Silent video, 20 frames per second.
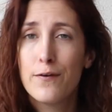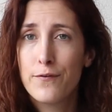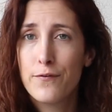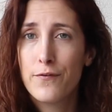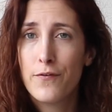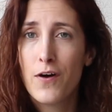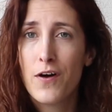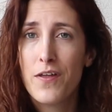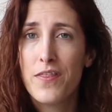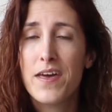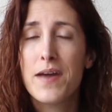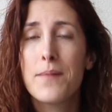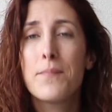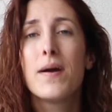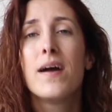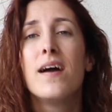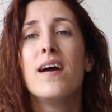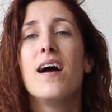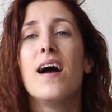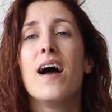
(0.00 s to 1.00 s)
for them,
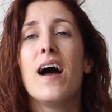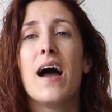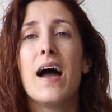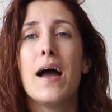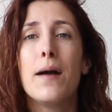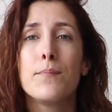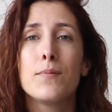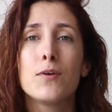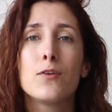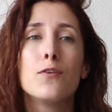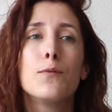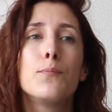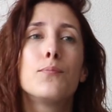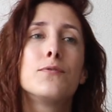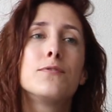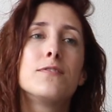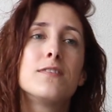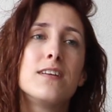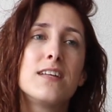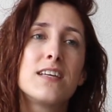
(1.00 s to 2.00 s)
I'm gonna
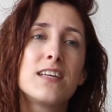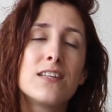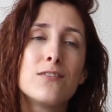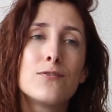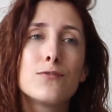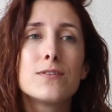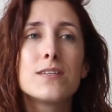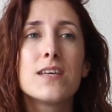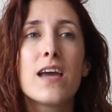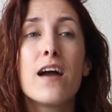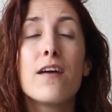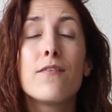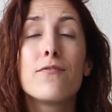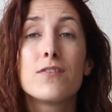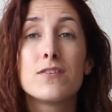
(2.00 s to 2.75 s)
put the link into the i